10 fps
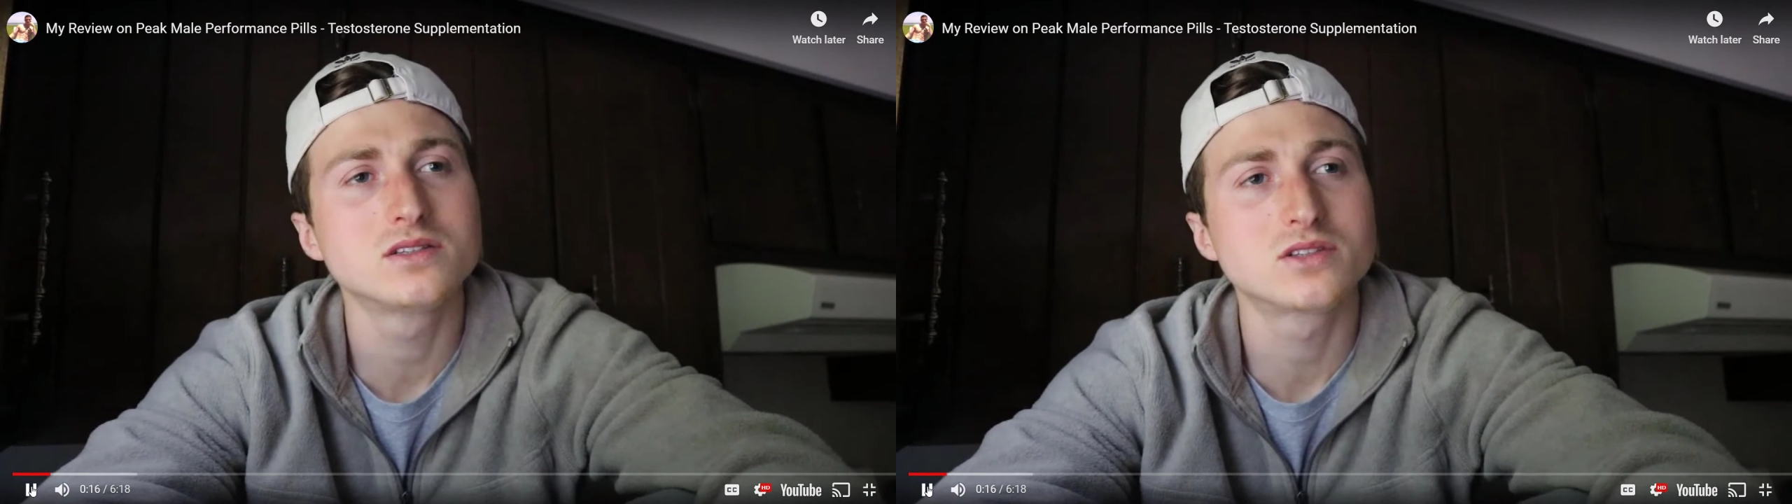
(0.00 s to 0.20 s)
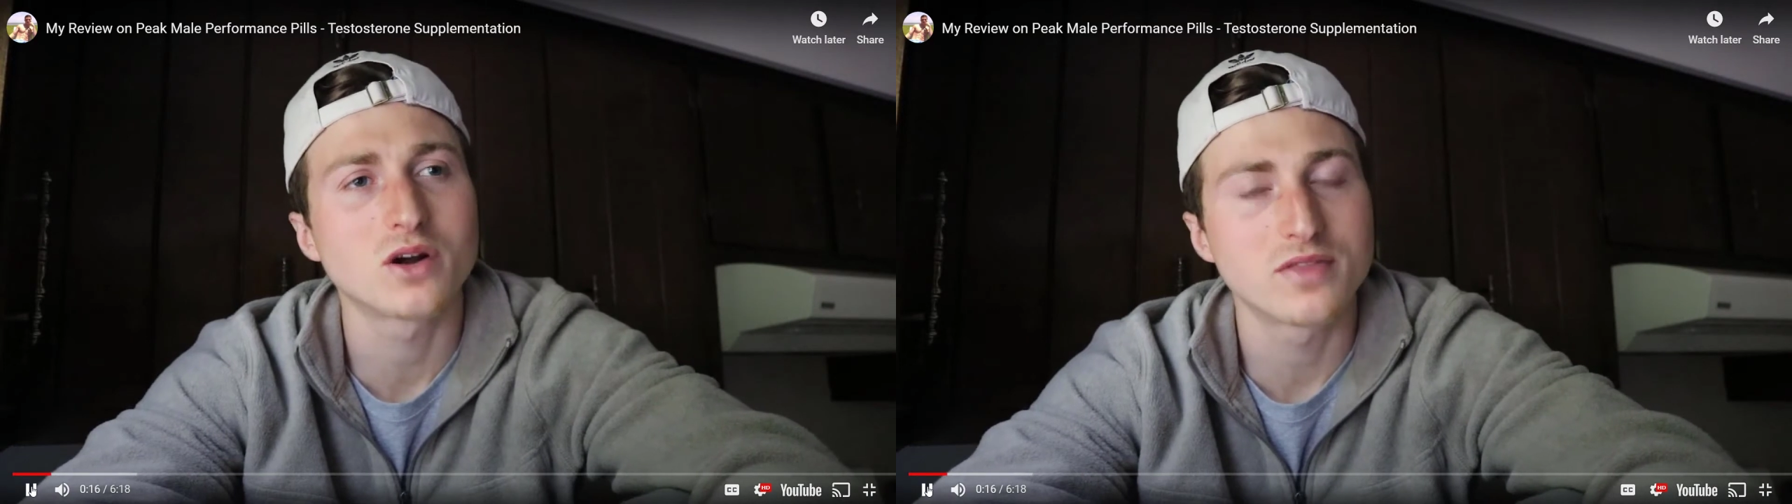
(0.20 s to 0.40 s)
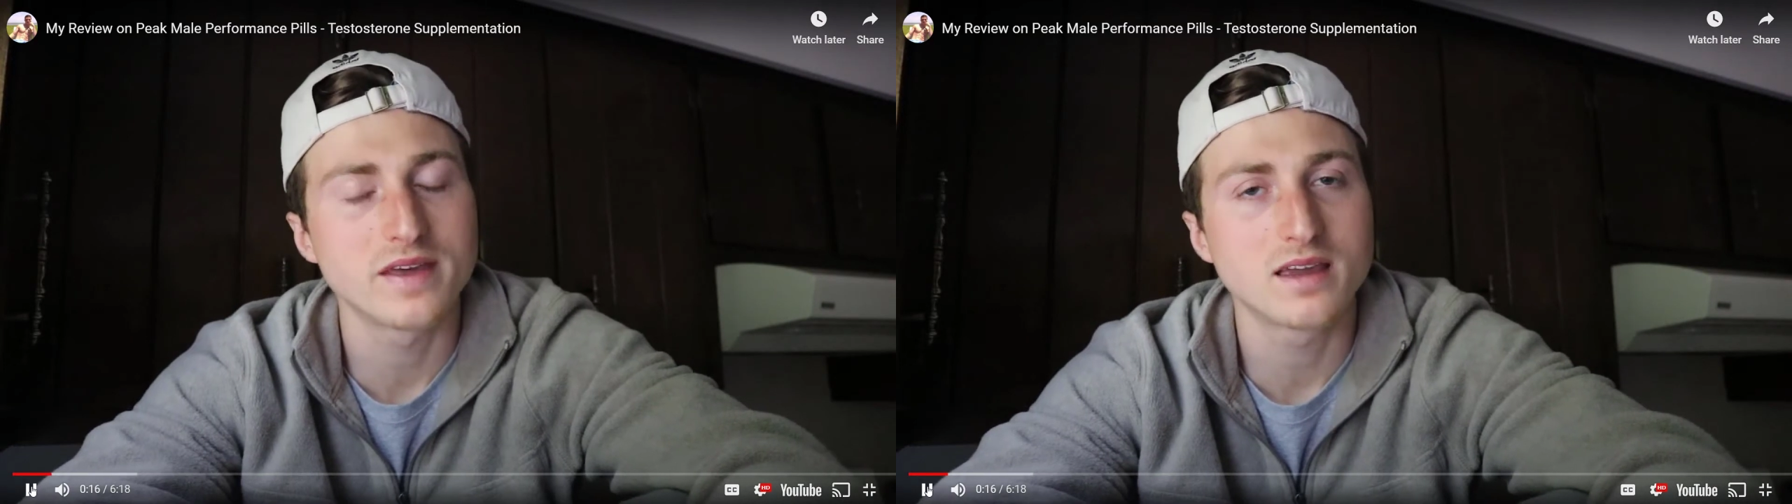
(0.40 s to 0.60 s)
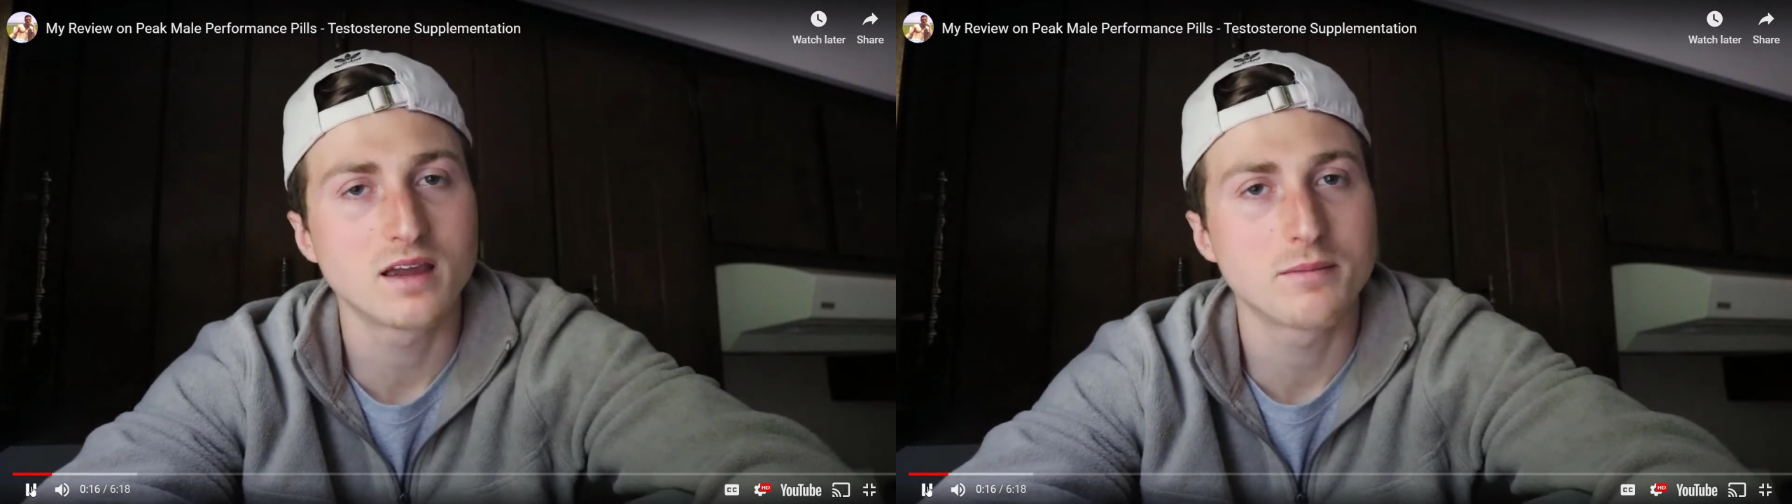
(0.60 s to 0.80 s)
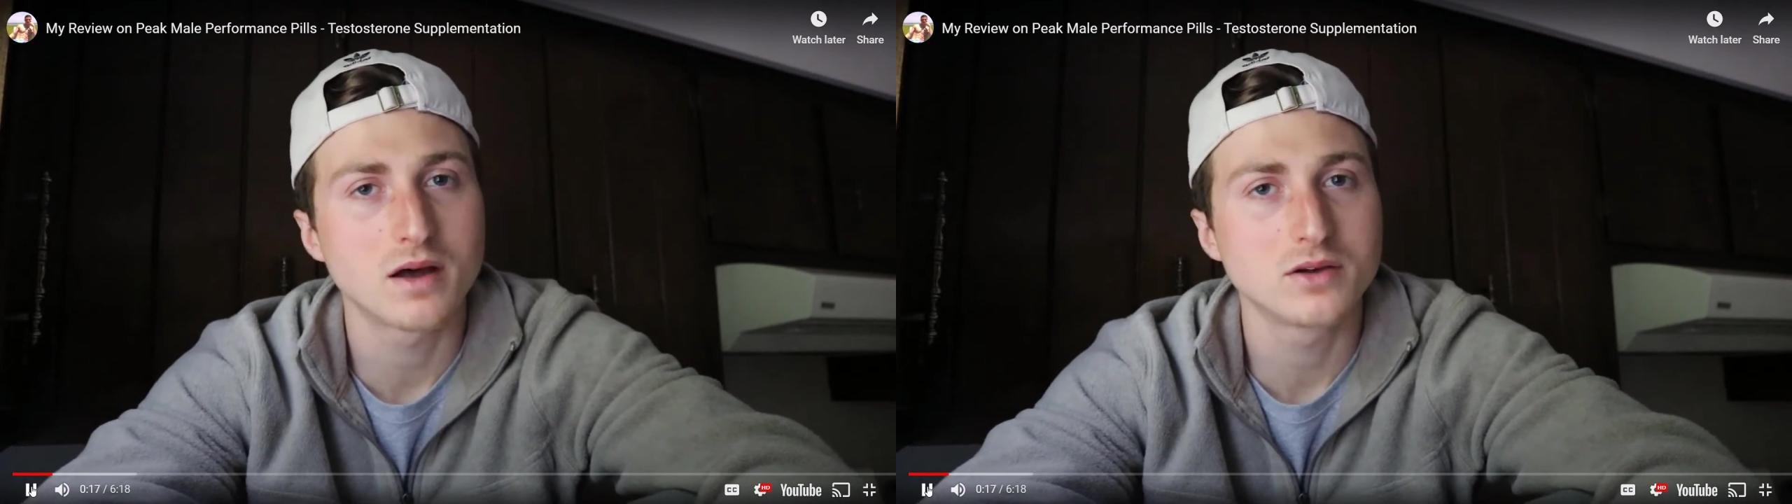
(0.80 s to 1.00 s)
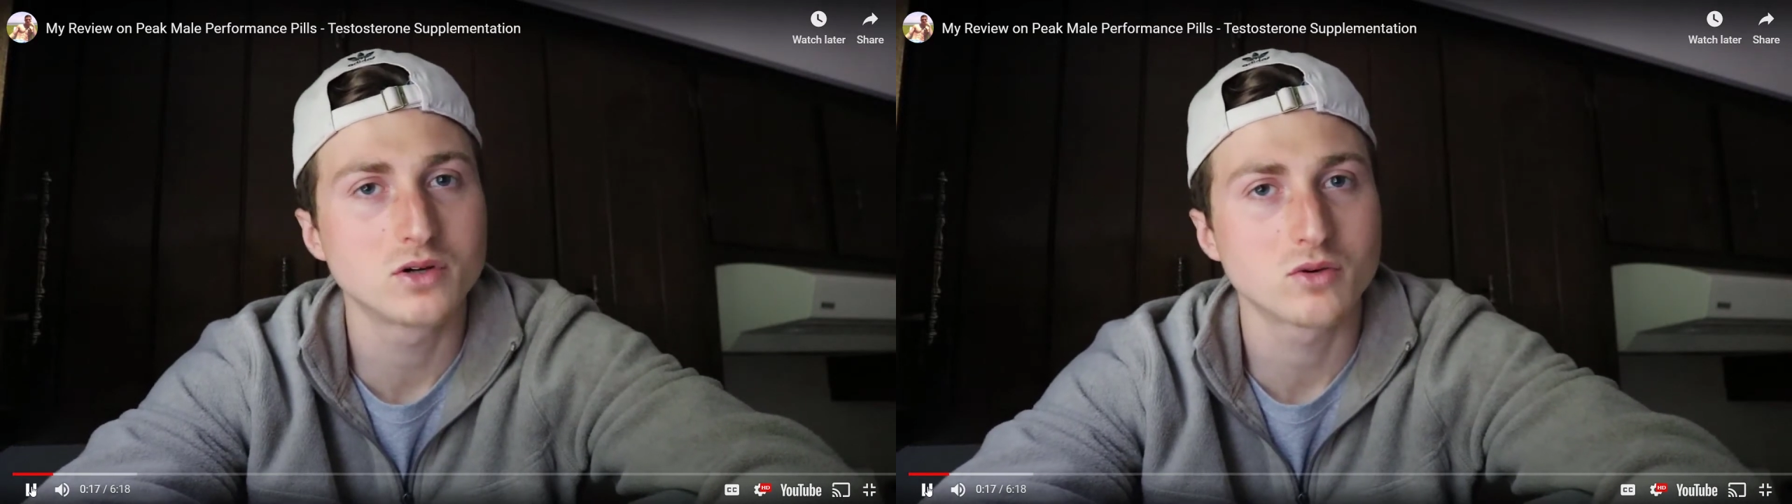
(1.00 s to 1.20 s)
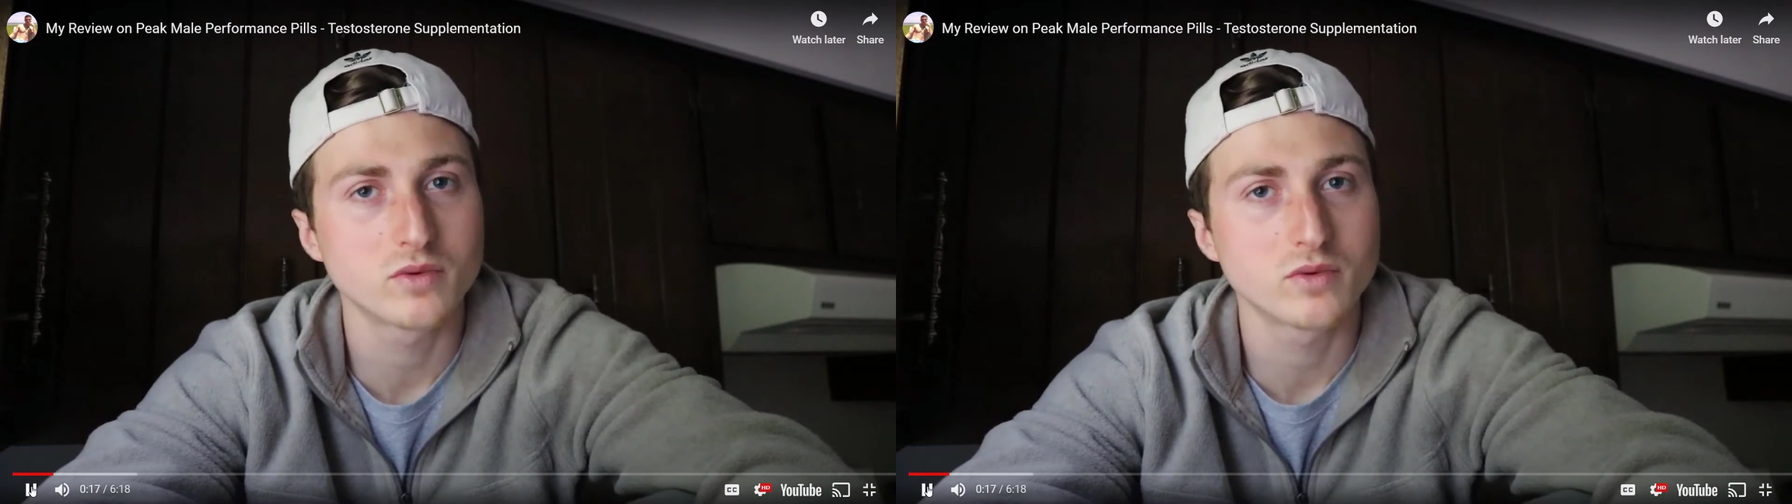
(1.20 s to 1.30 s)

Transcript: start thinking about doing